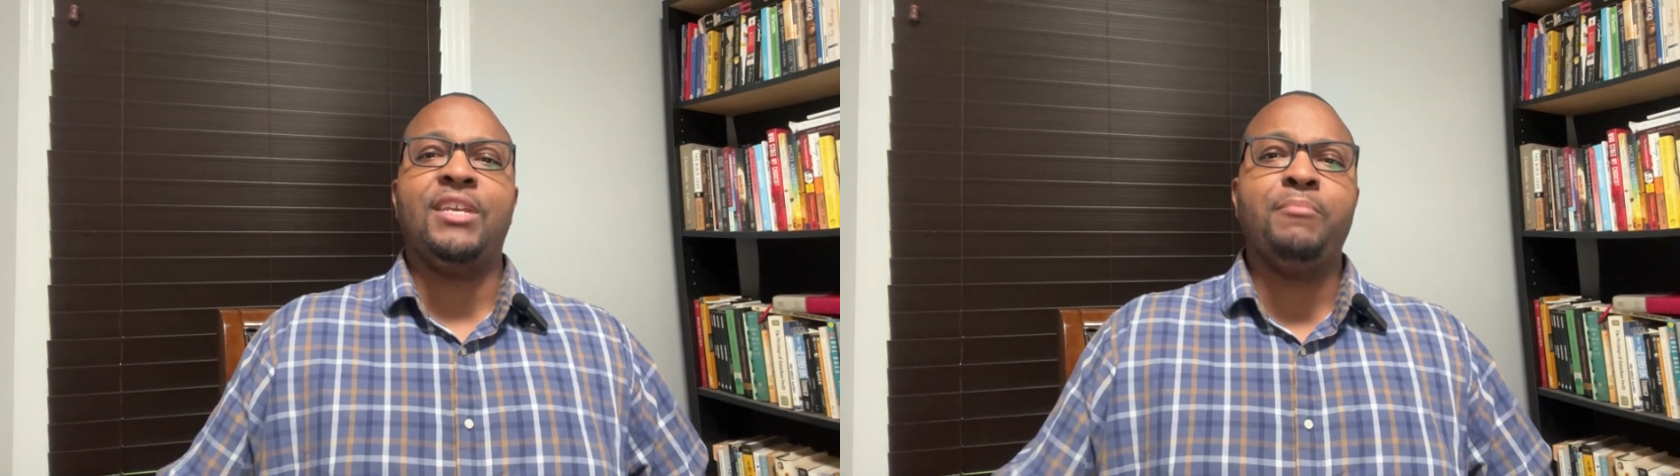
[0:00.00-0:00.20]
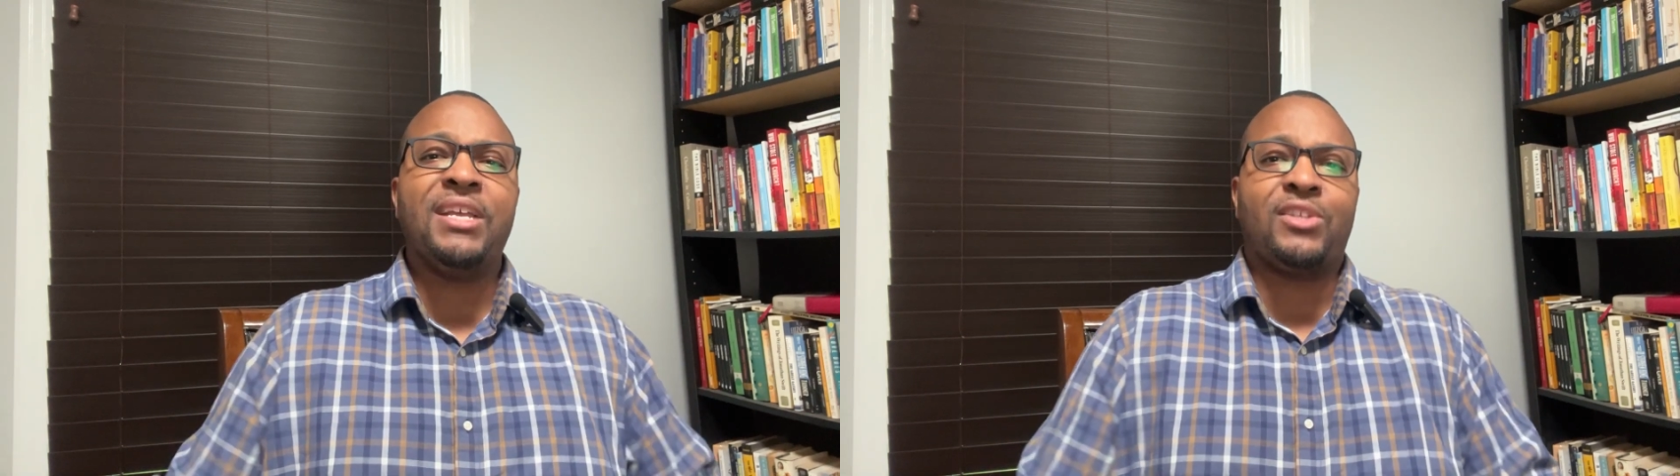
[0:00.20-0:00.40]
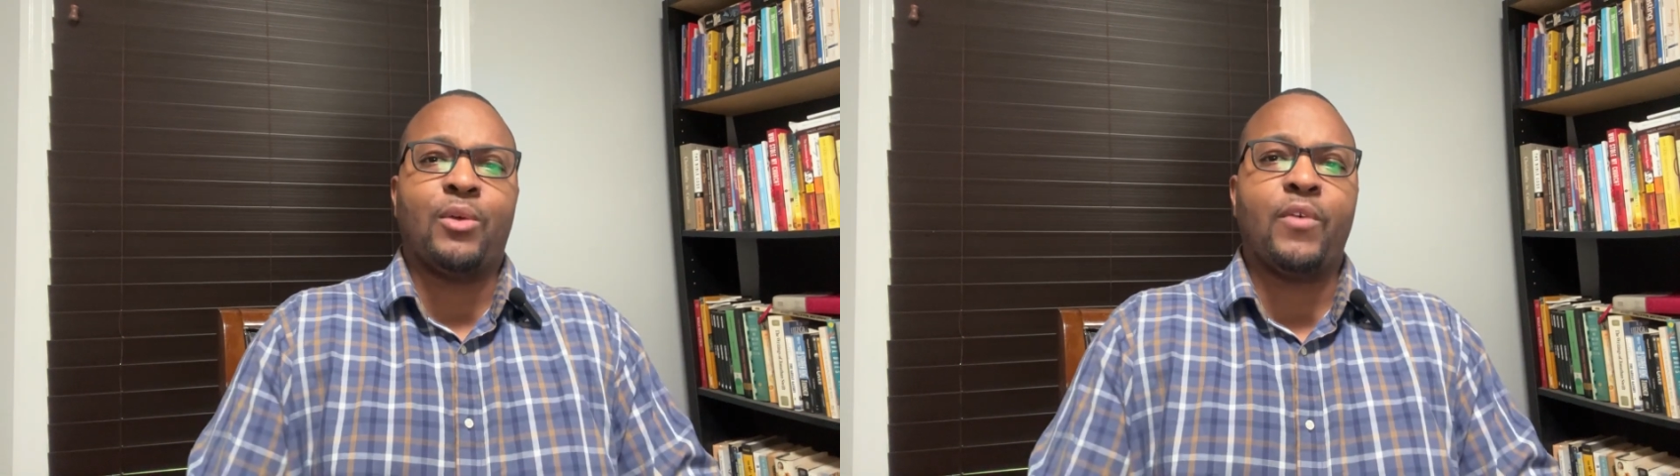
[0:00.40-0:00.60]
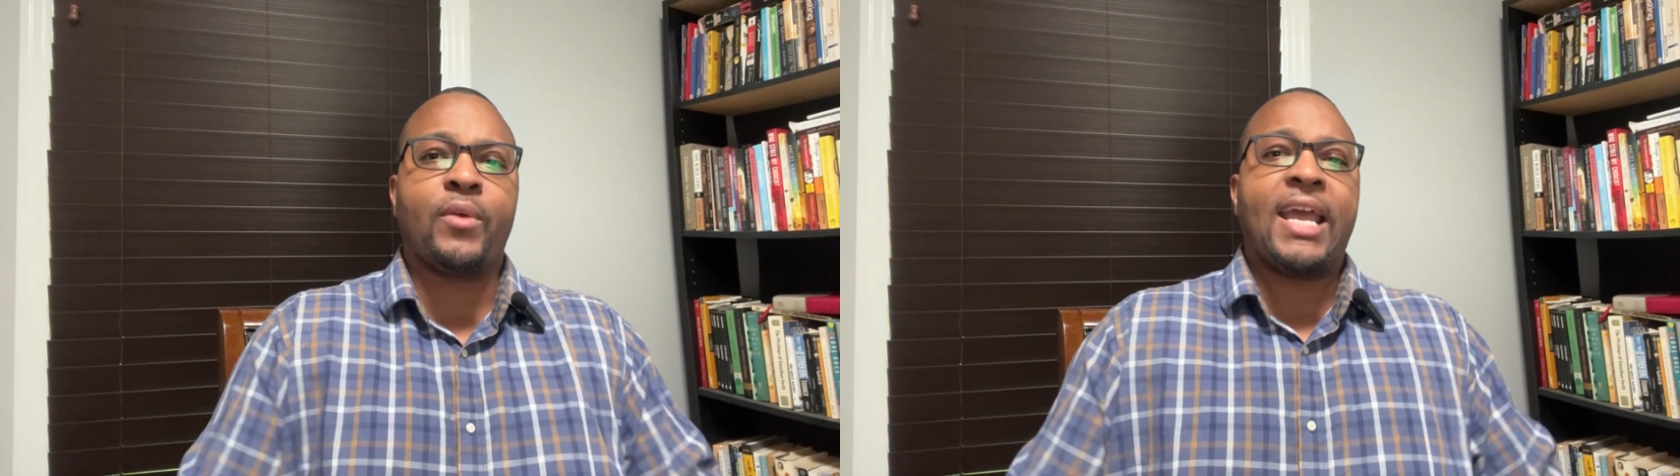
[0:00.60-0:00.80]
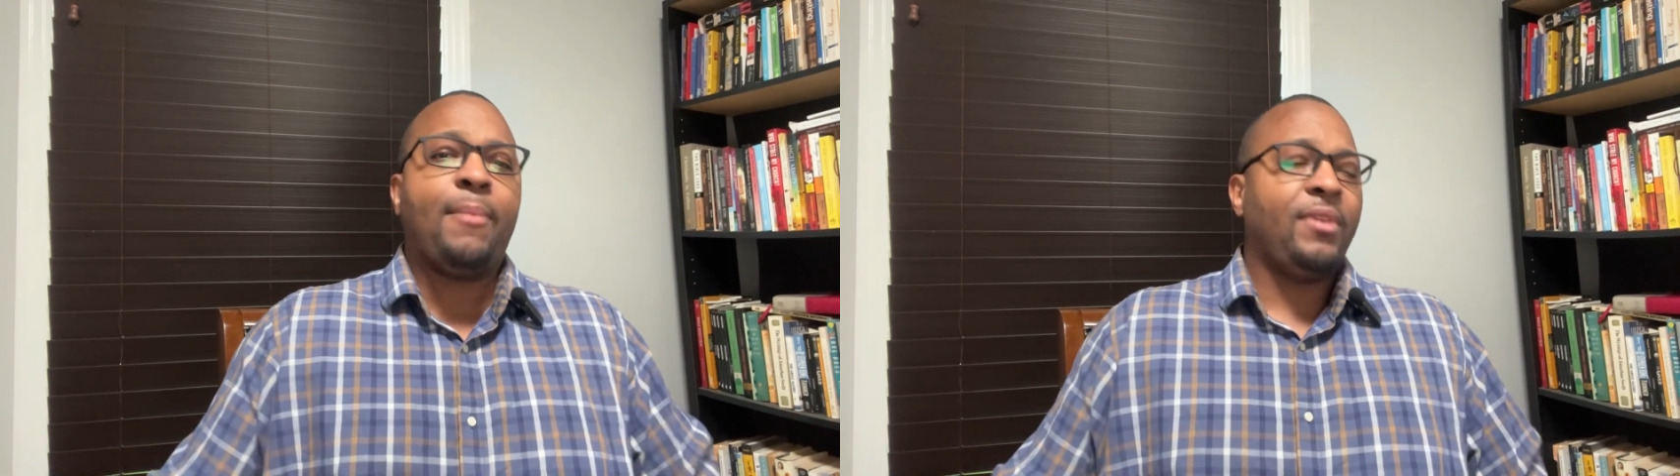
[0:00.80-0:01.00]
missed are
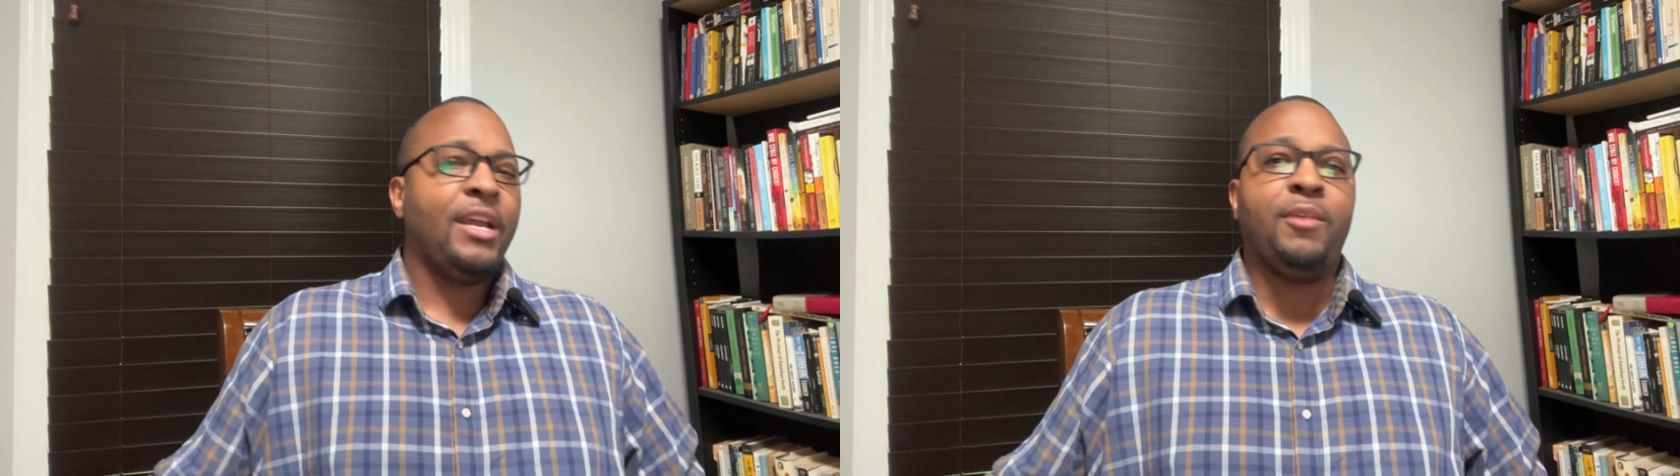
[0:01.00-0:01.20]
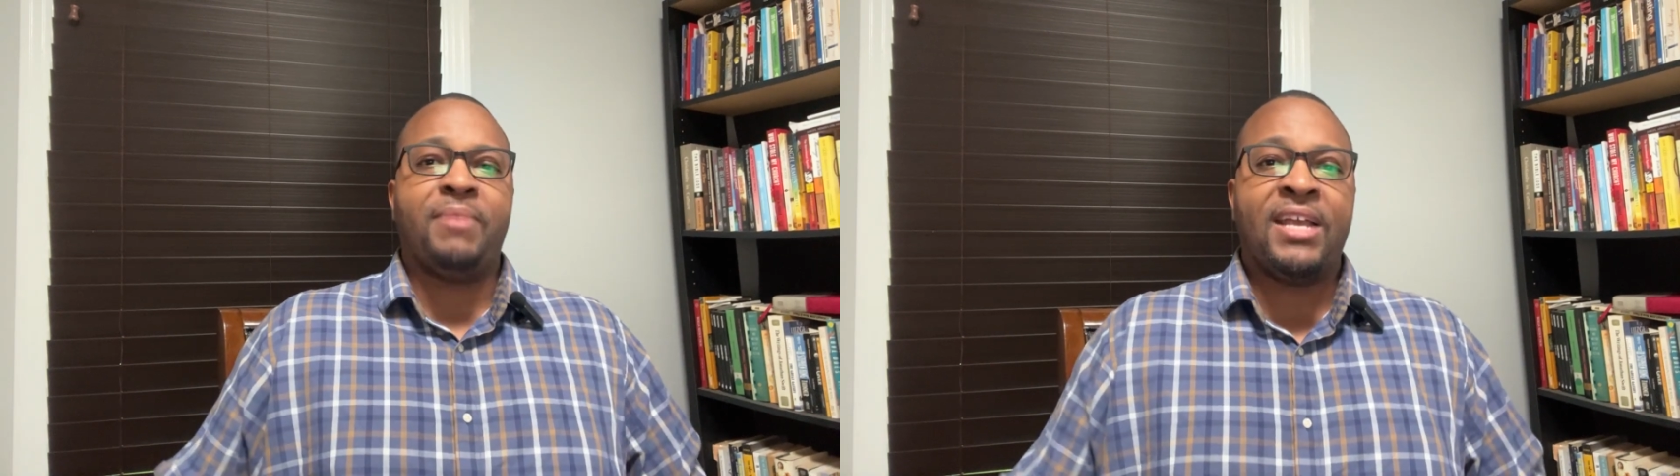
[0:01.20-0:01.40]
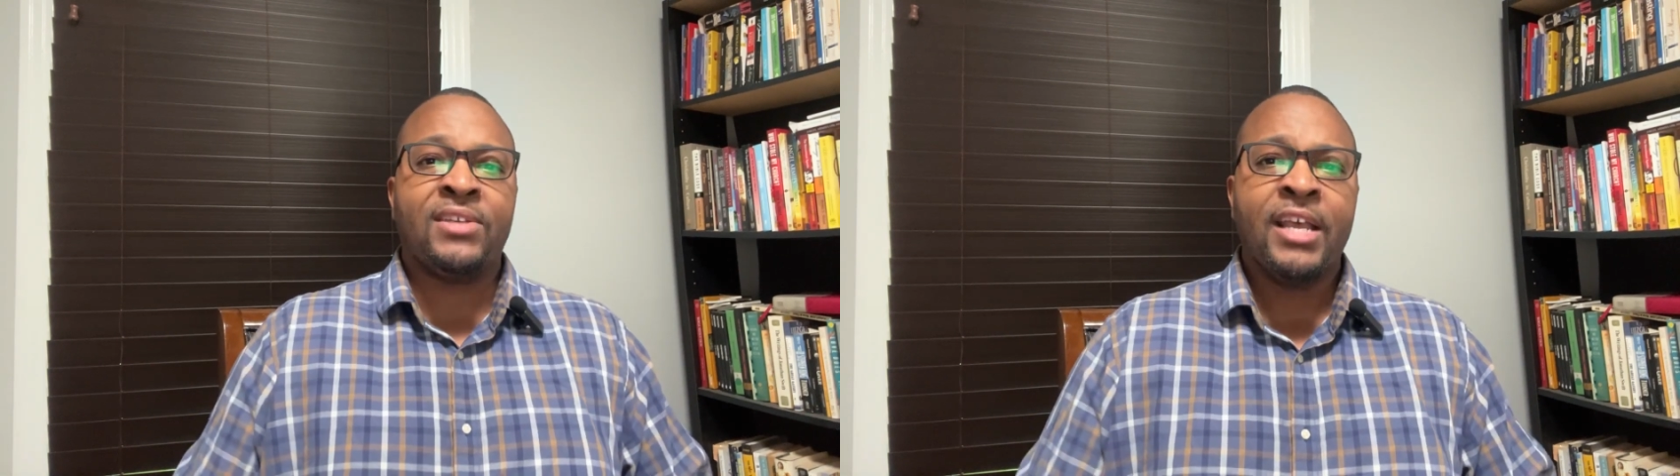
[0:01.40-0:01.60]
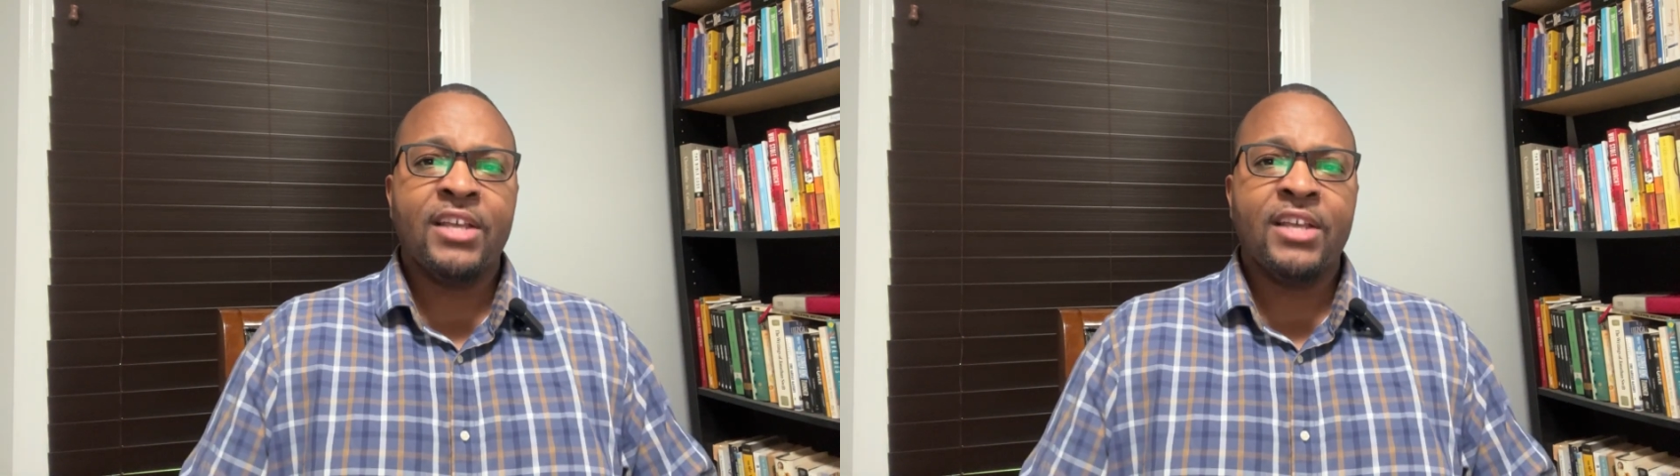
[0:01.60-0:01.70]
vocabulary based.